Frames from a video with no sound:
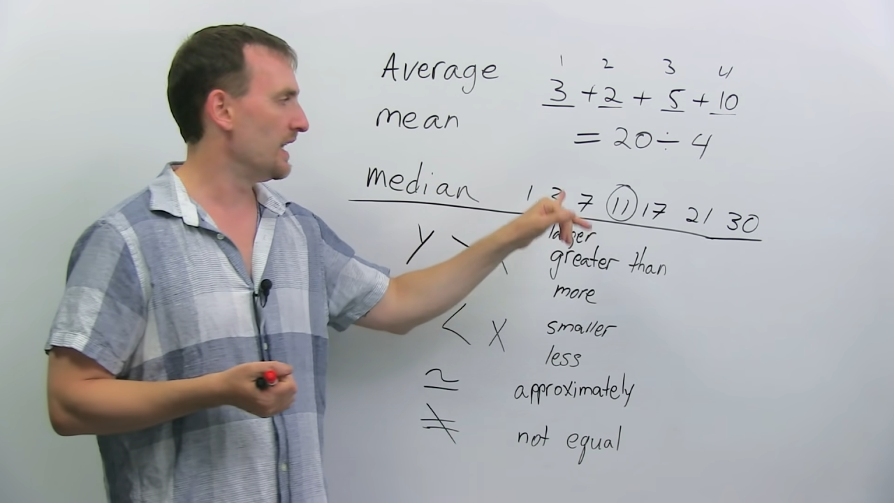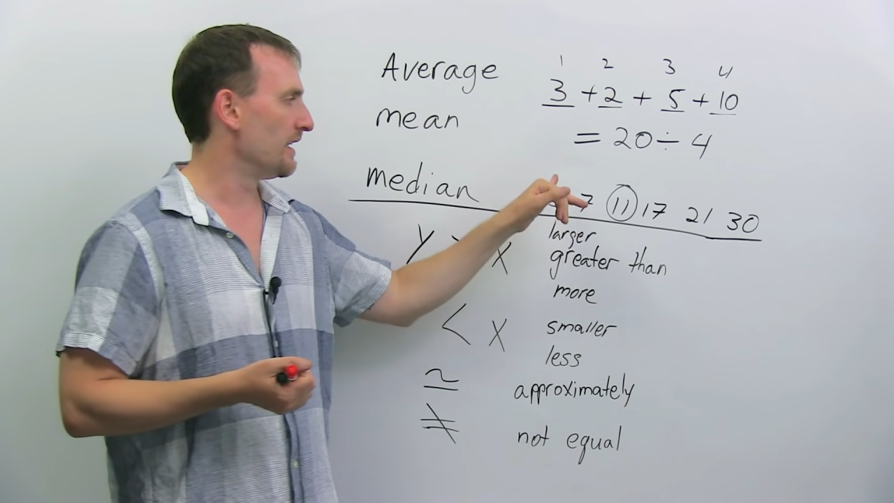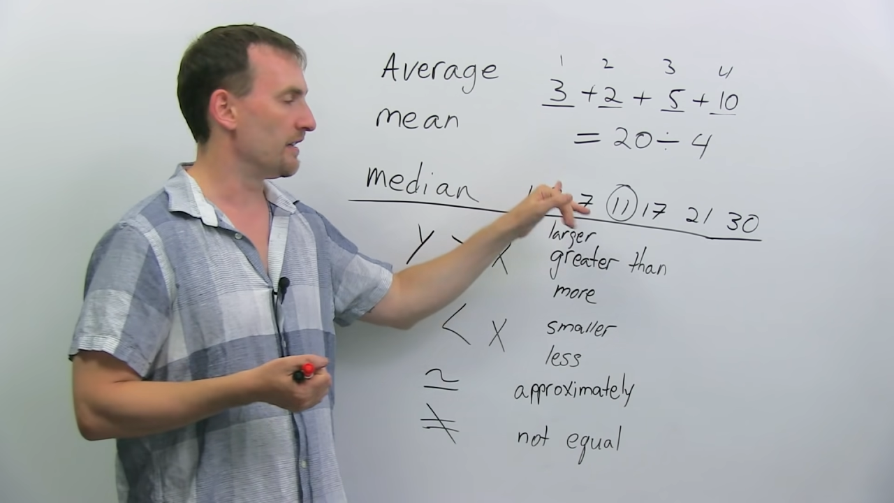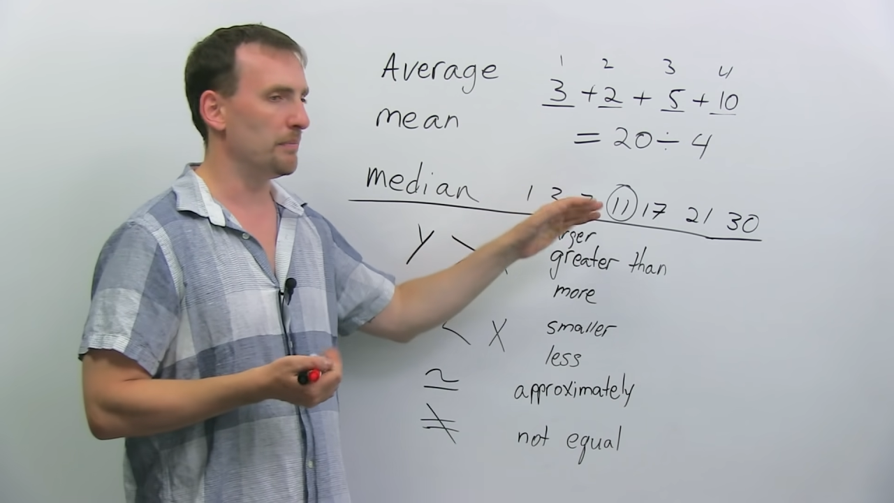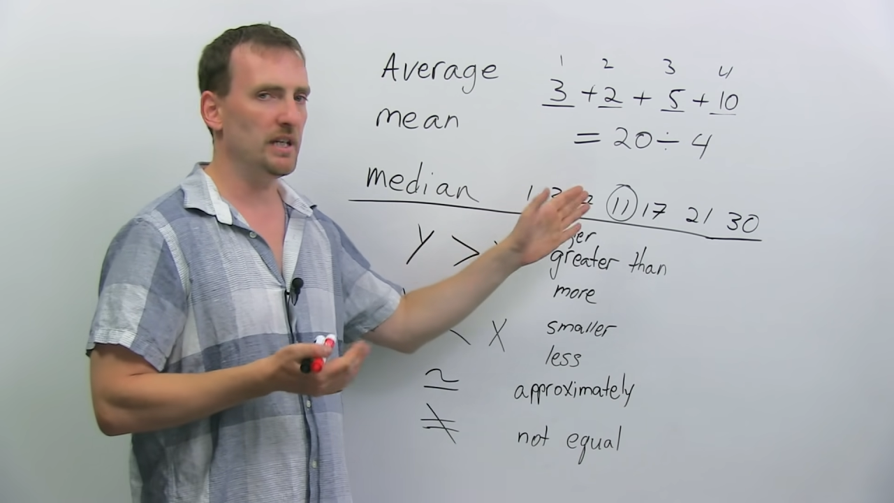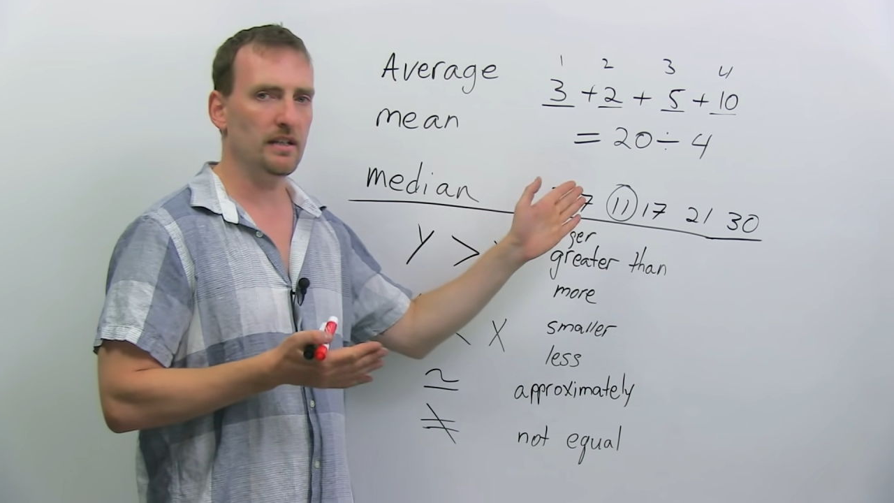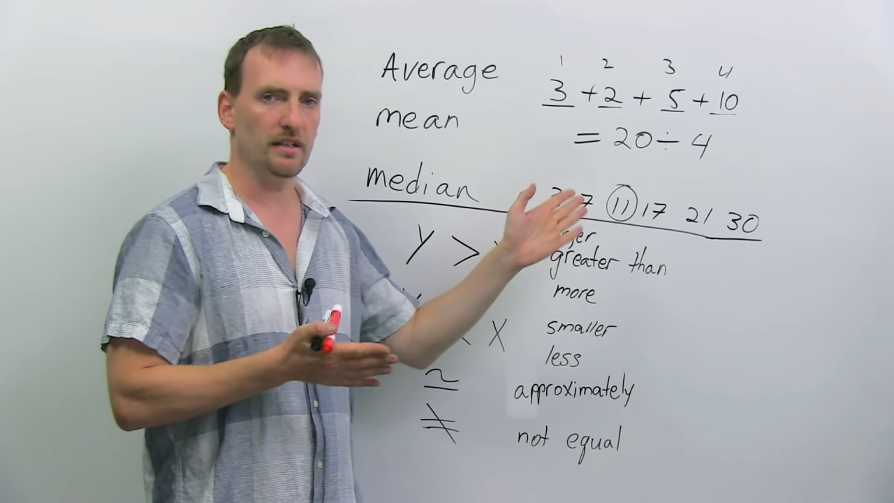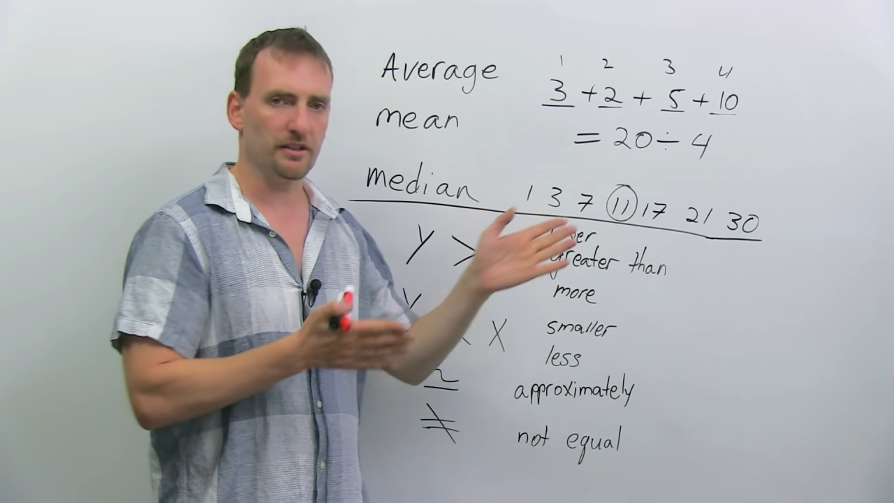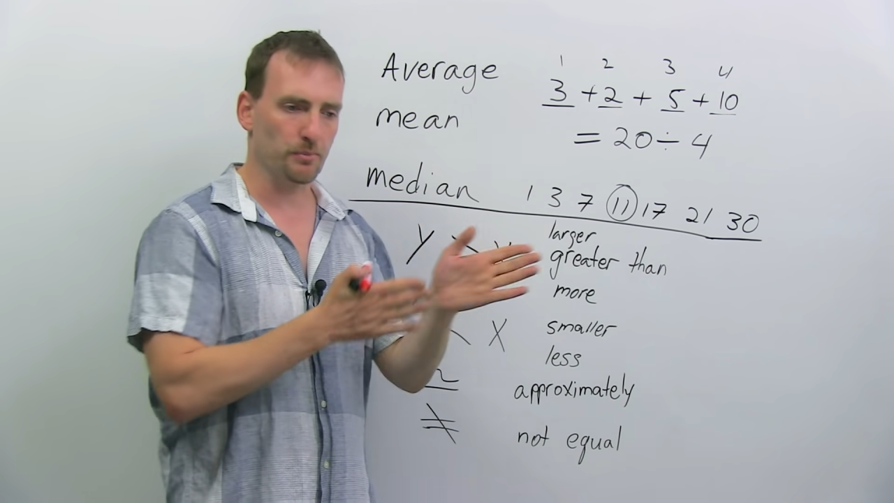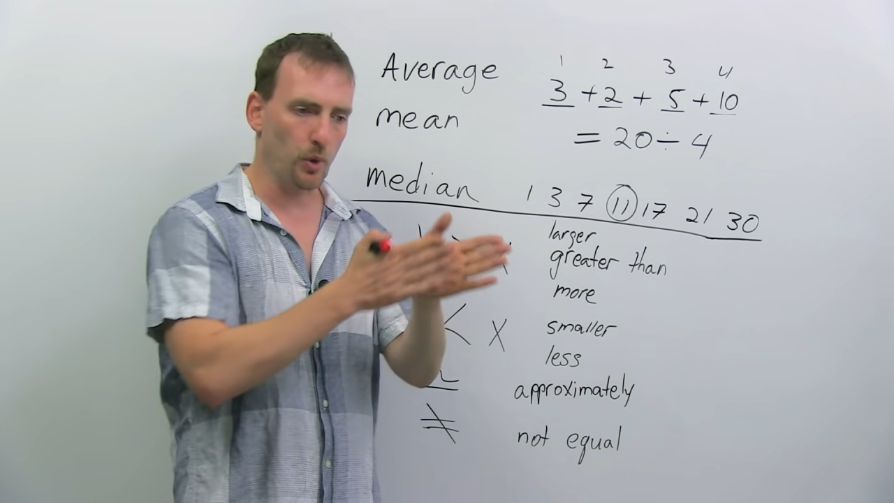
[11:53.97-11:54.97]
The median
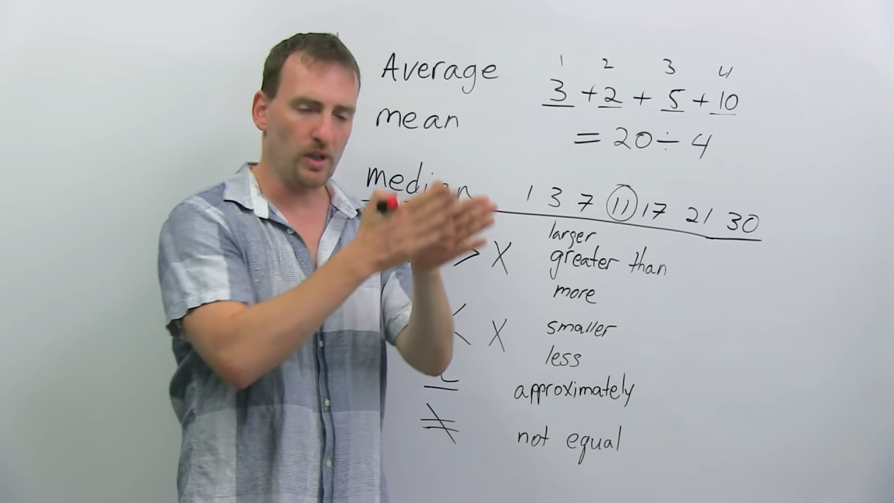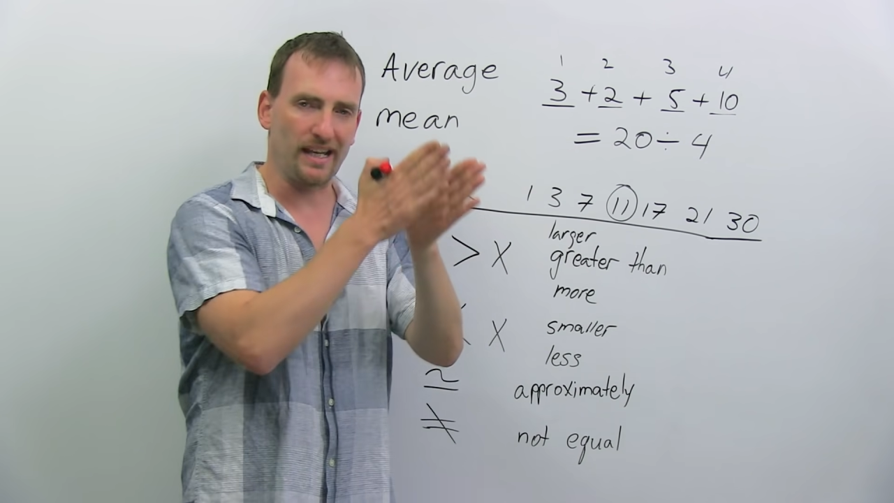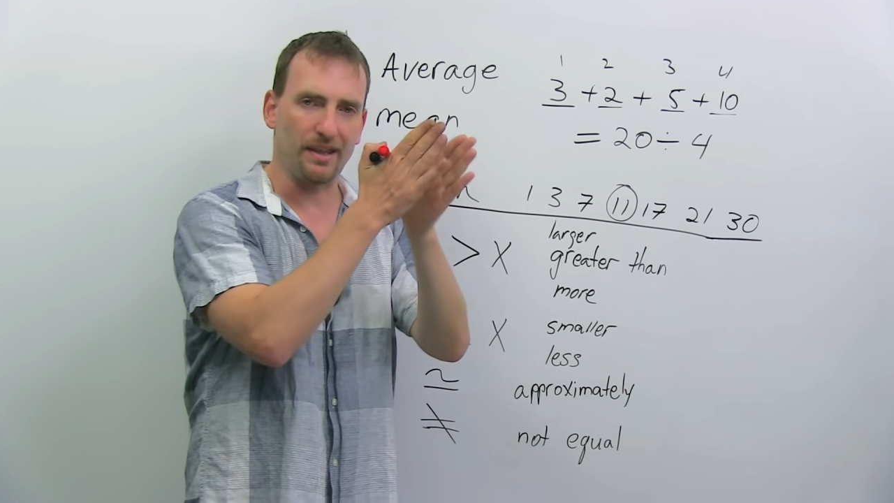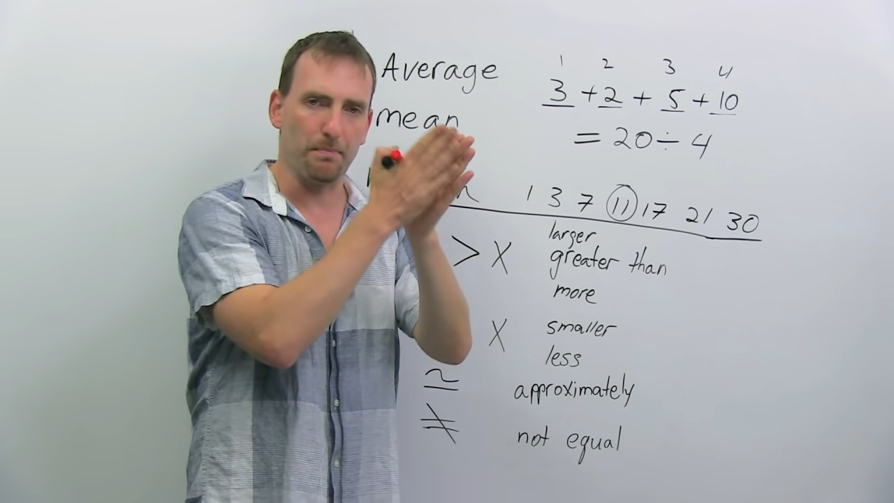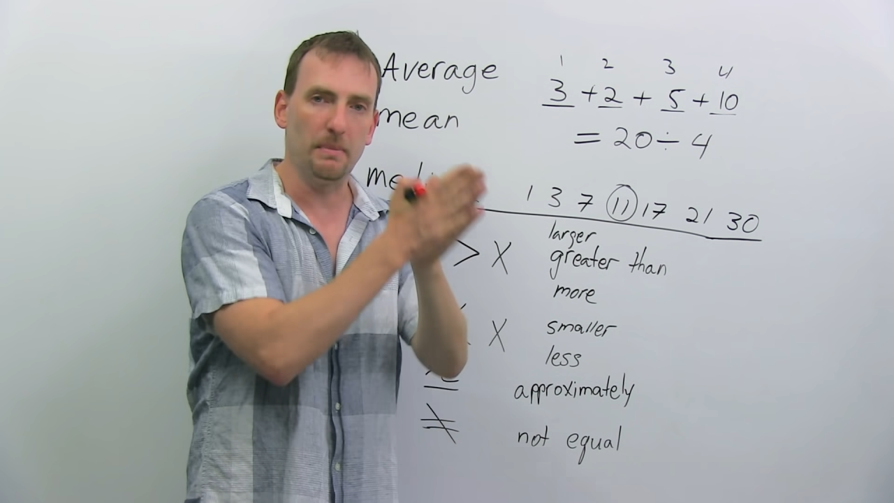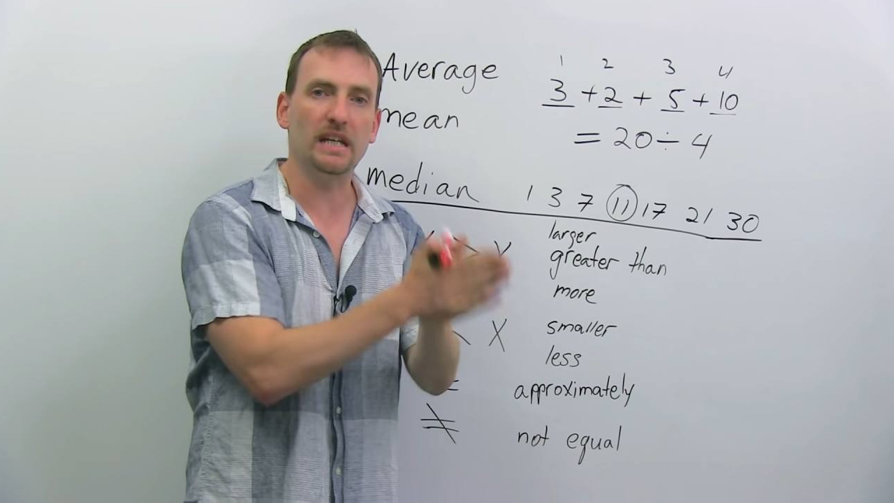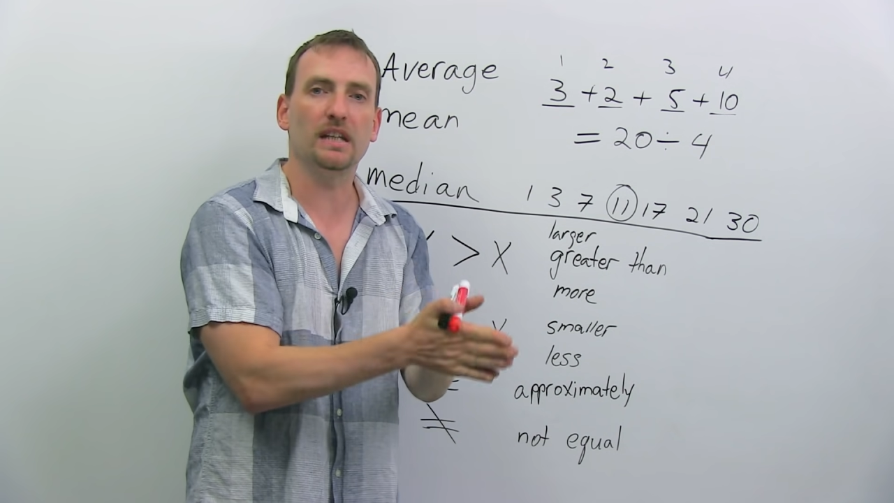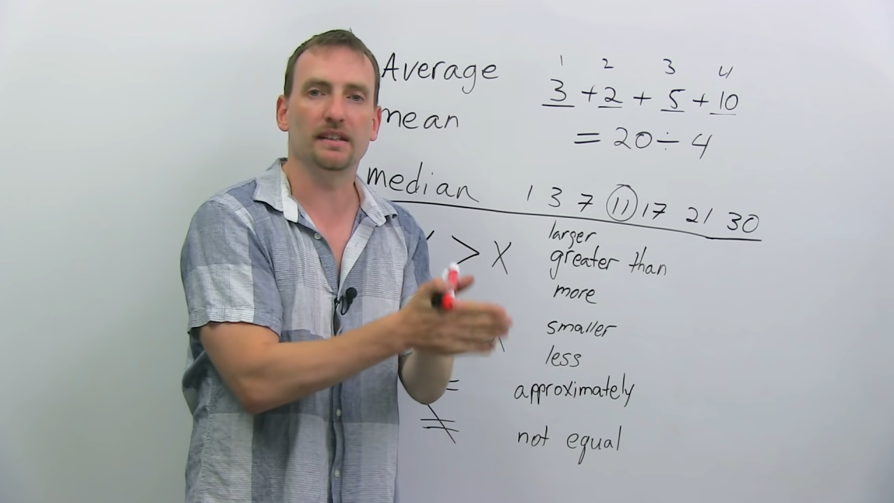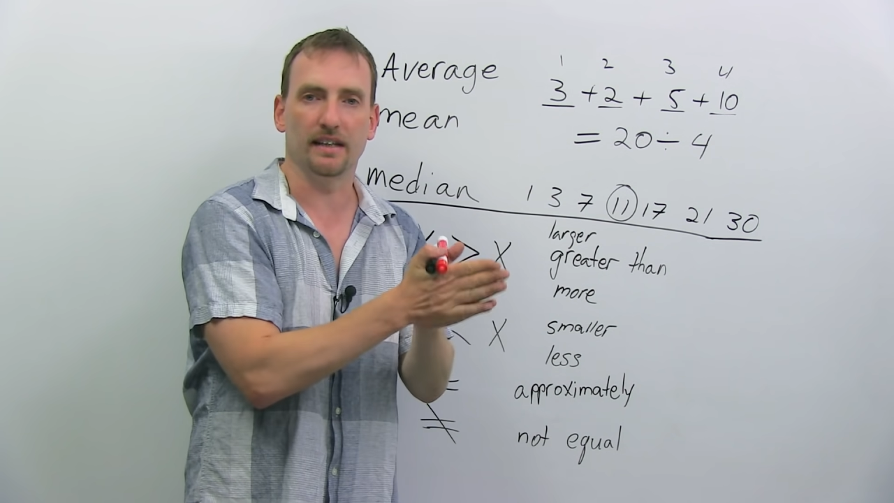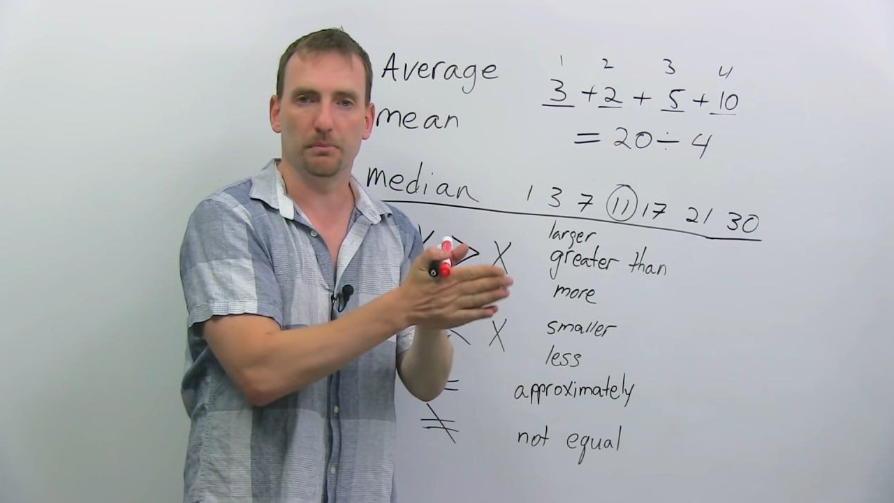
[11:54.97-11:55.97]
is more like the
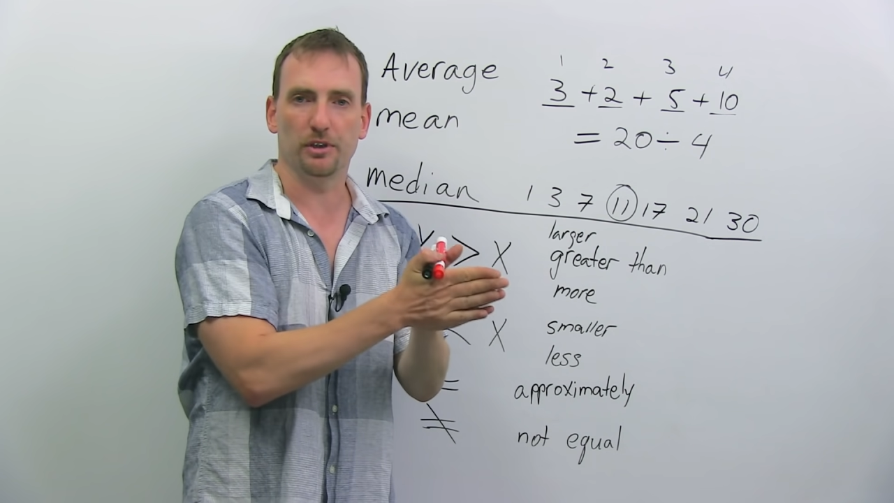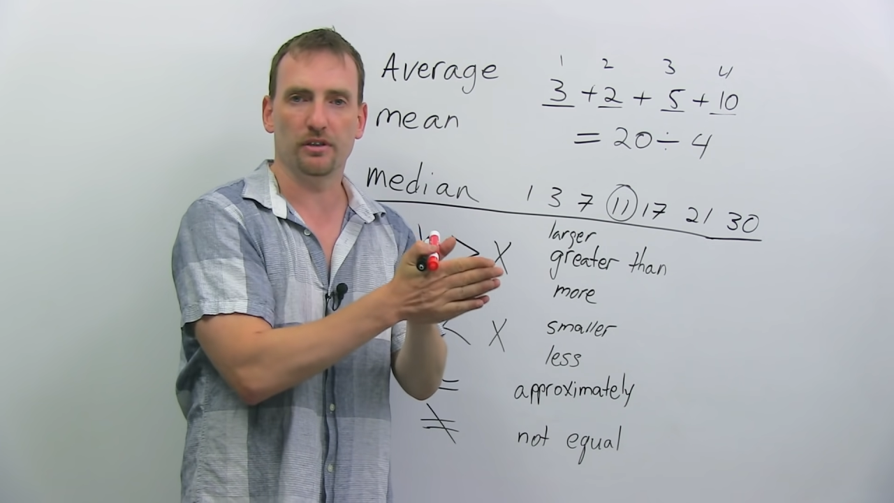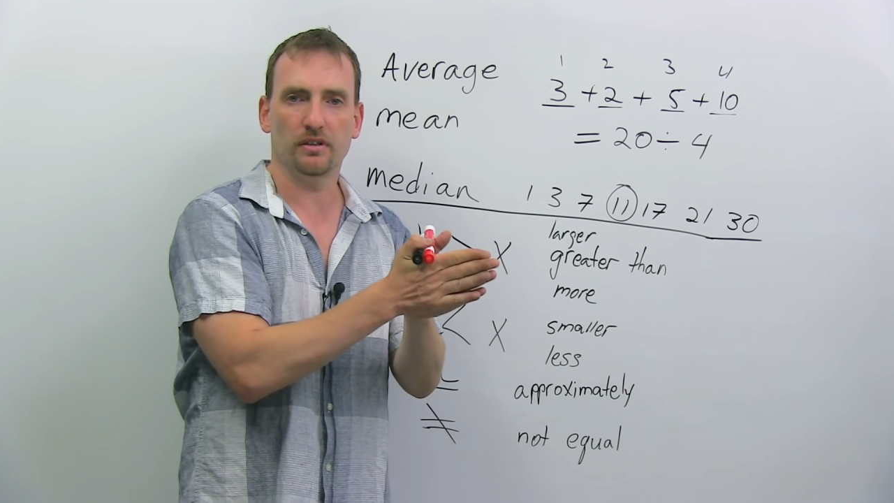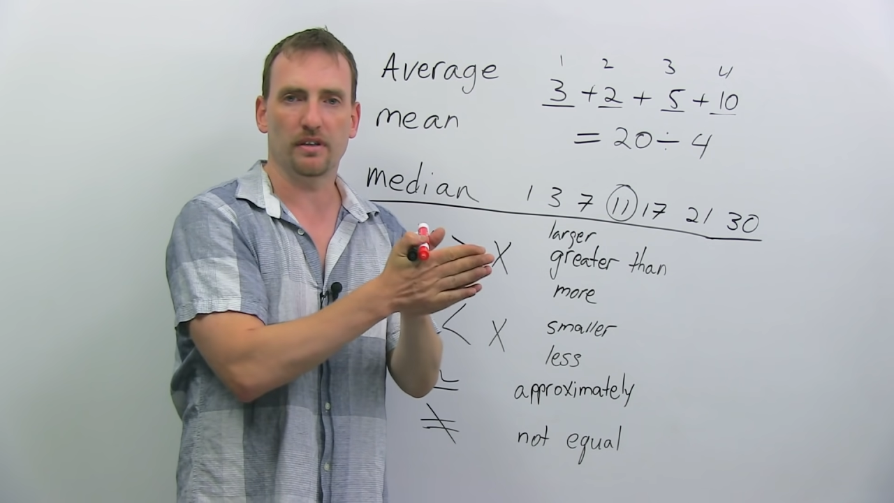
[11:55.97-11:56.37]
middle number